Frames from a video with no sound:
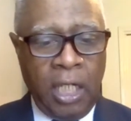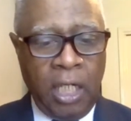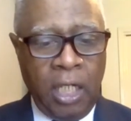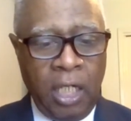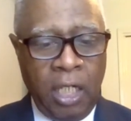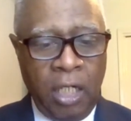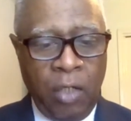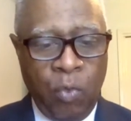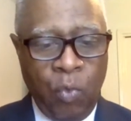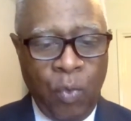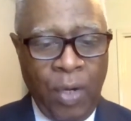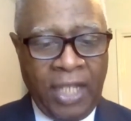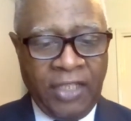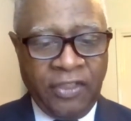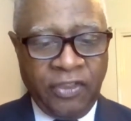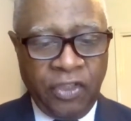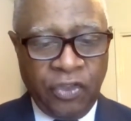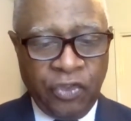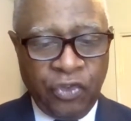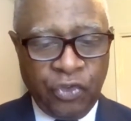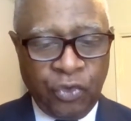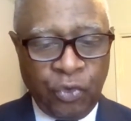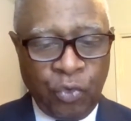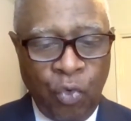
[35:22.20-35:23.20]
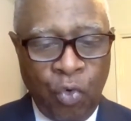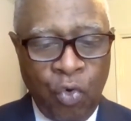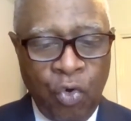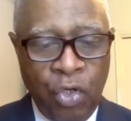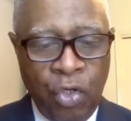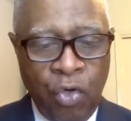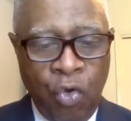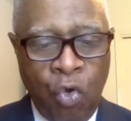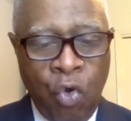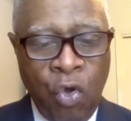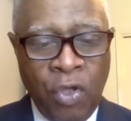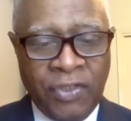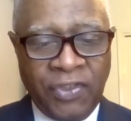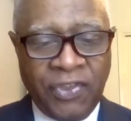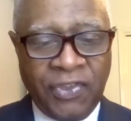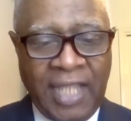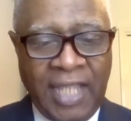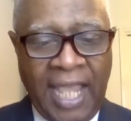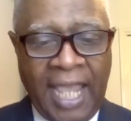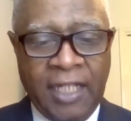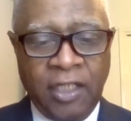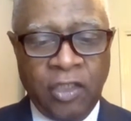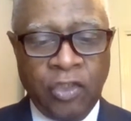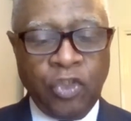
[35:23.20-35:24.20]
Waste is stored on
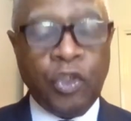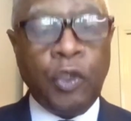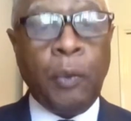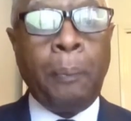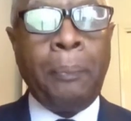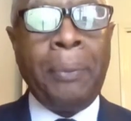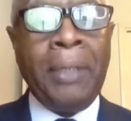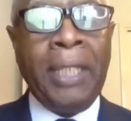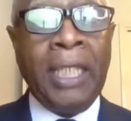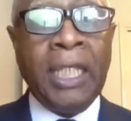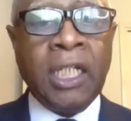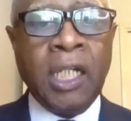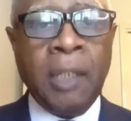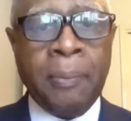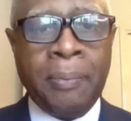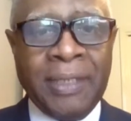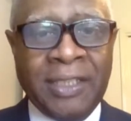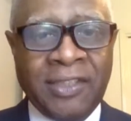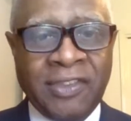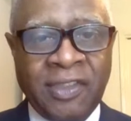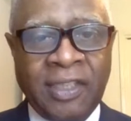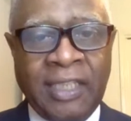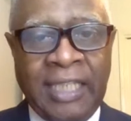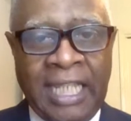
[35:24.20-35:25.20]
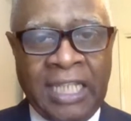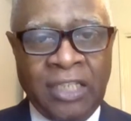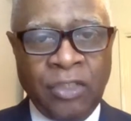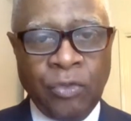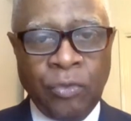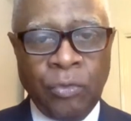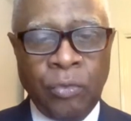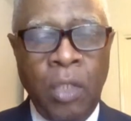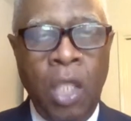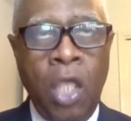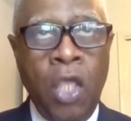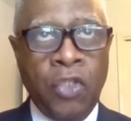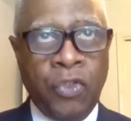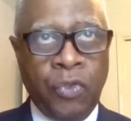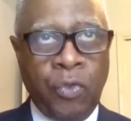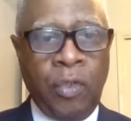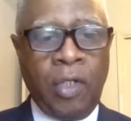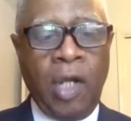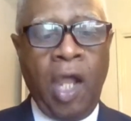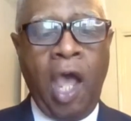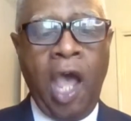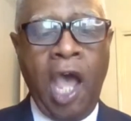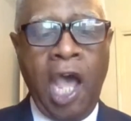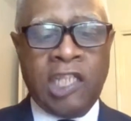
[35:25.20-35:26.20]
site until pickup is scheduled. So
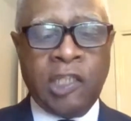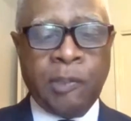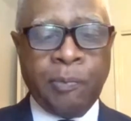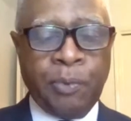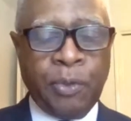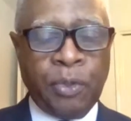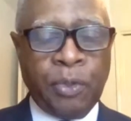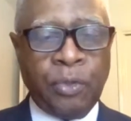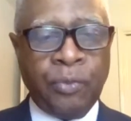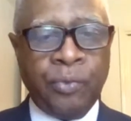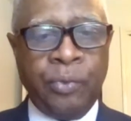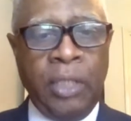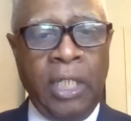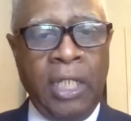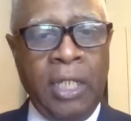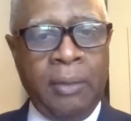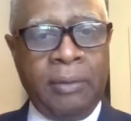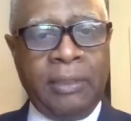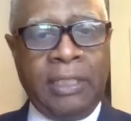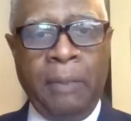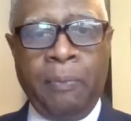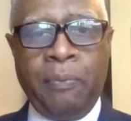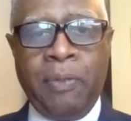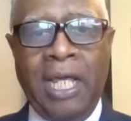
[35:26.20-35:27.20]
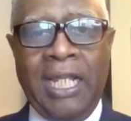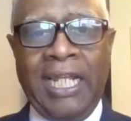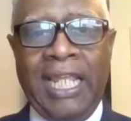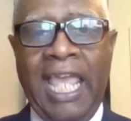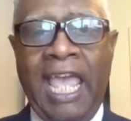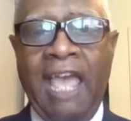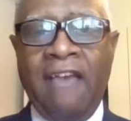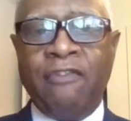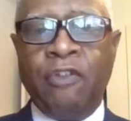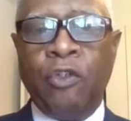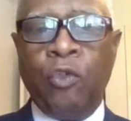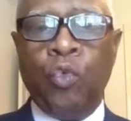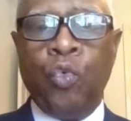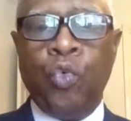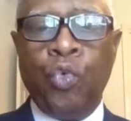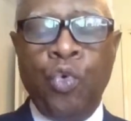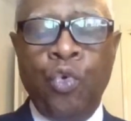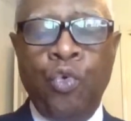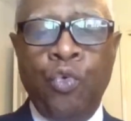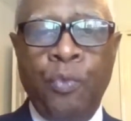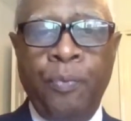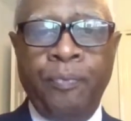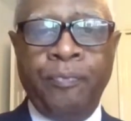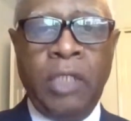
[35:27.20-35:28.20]
at a hospital, they probably have a
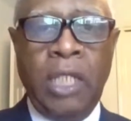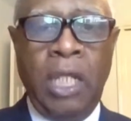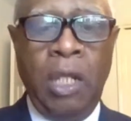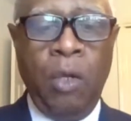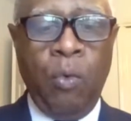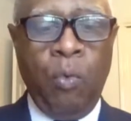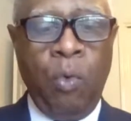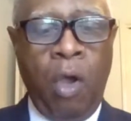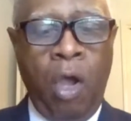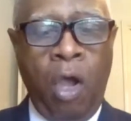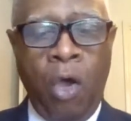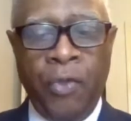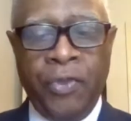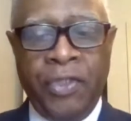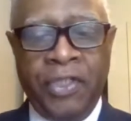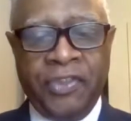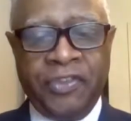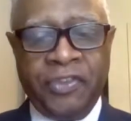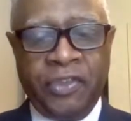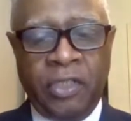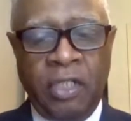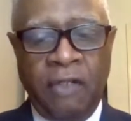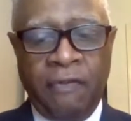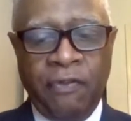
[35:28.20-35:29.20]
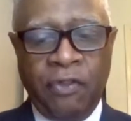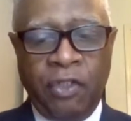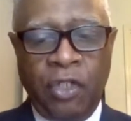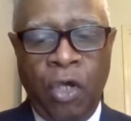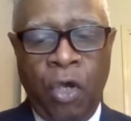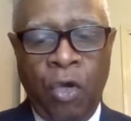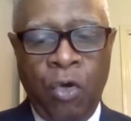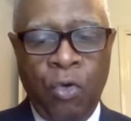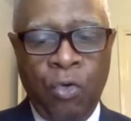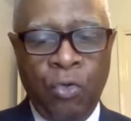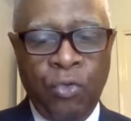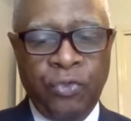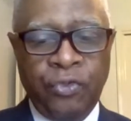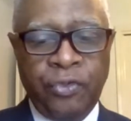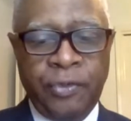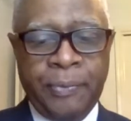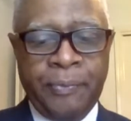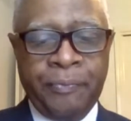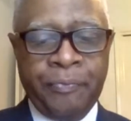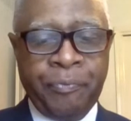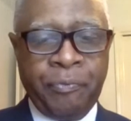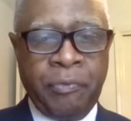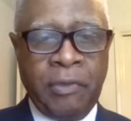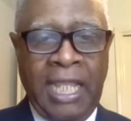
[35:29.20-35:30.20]
room where all this stuff goes
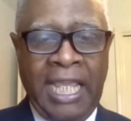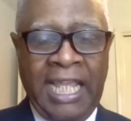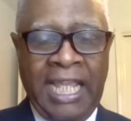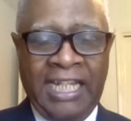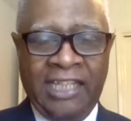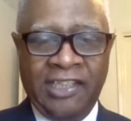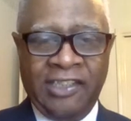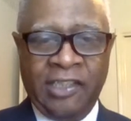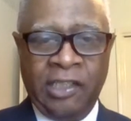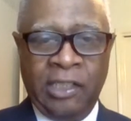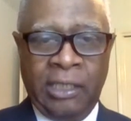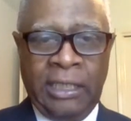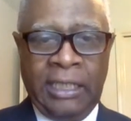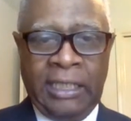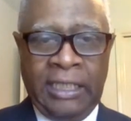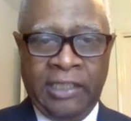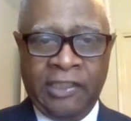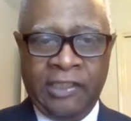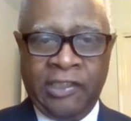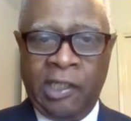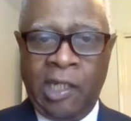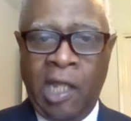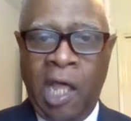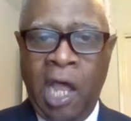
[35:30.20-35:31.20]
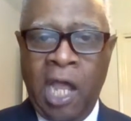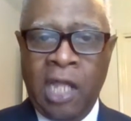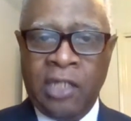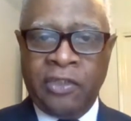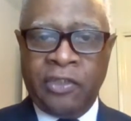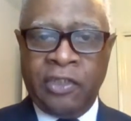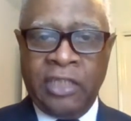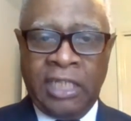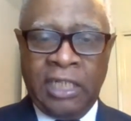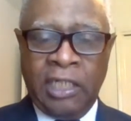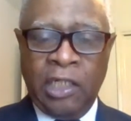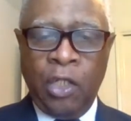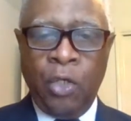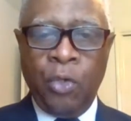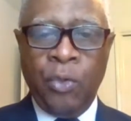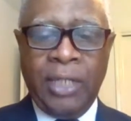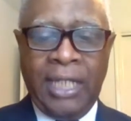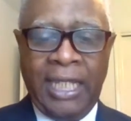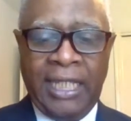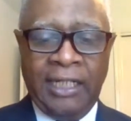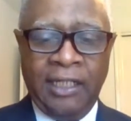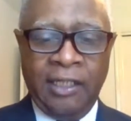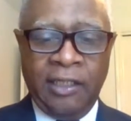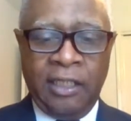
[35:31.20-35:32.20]
and it's lodged and
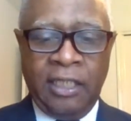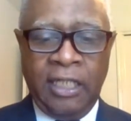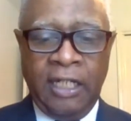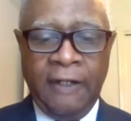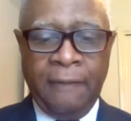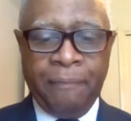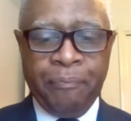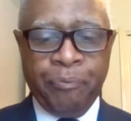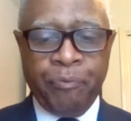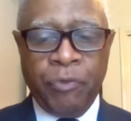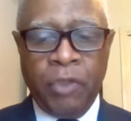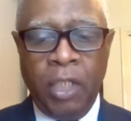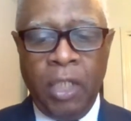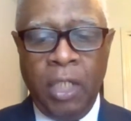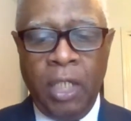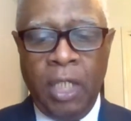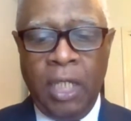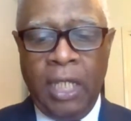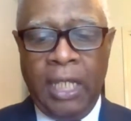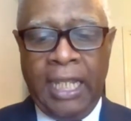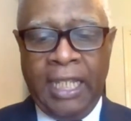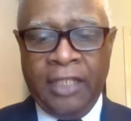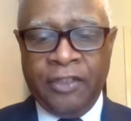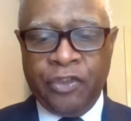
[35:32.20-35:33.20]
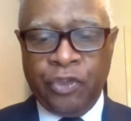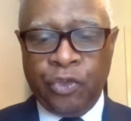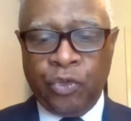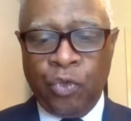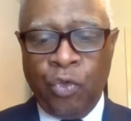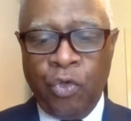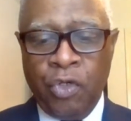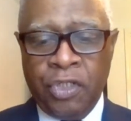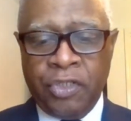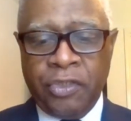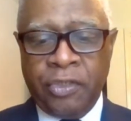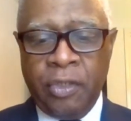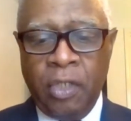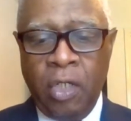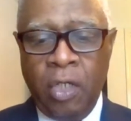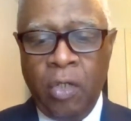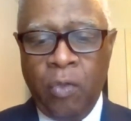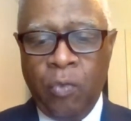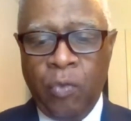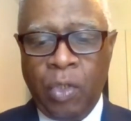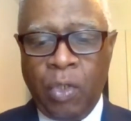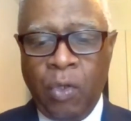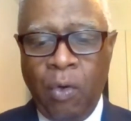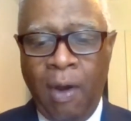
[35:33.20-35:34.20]
located there. And storage
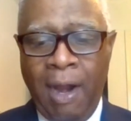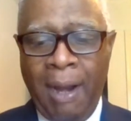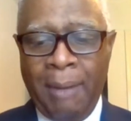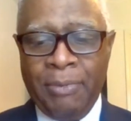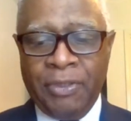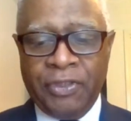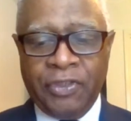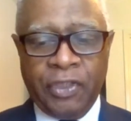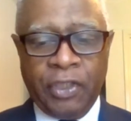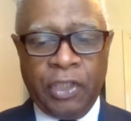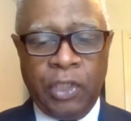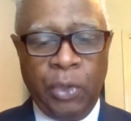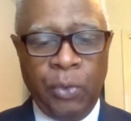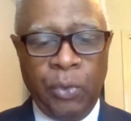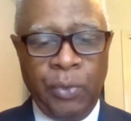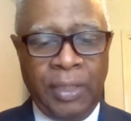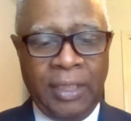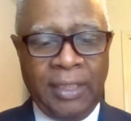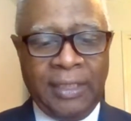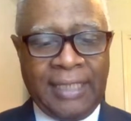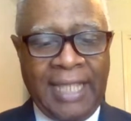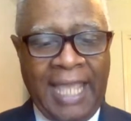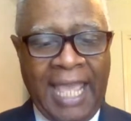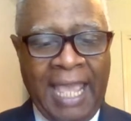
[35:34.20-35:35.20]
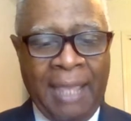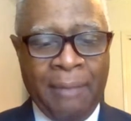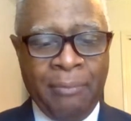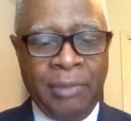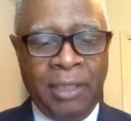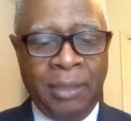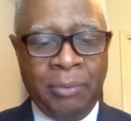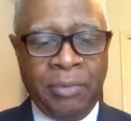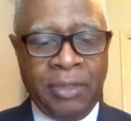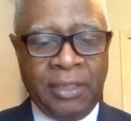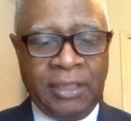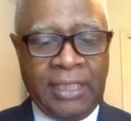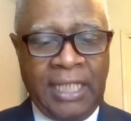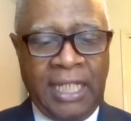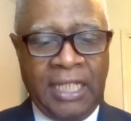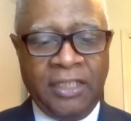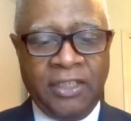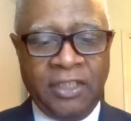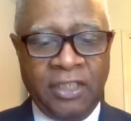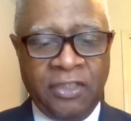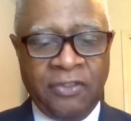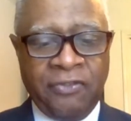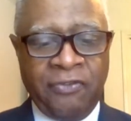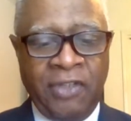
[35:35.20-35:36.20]
requirements, including time
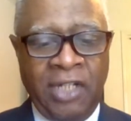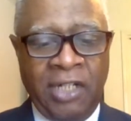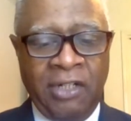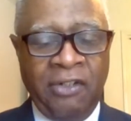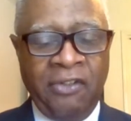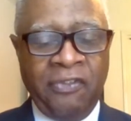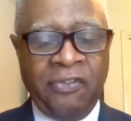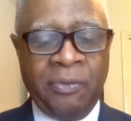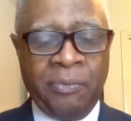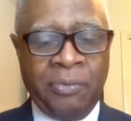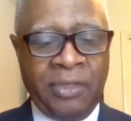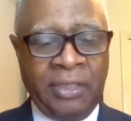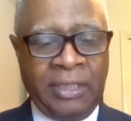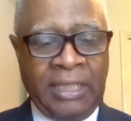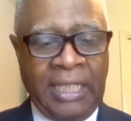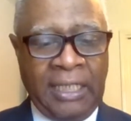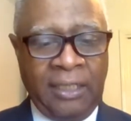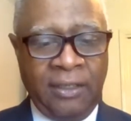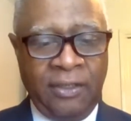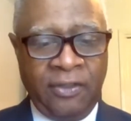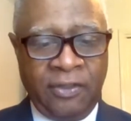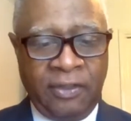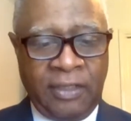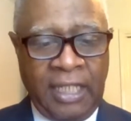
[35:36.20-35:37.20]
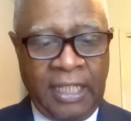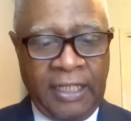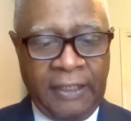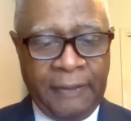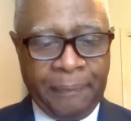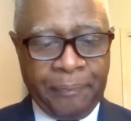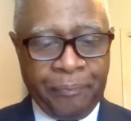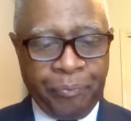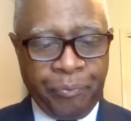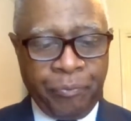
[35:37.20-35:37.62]
limitations, vary from state to state.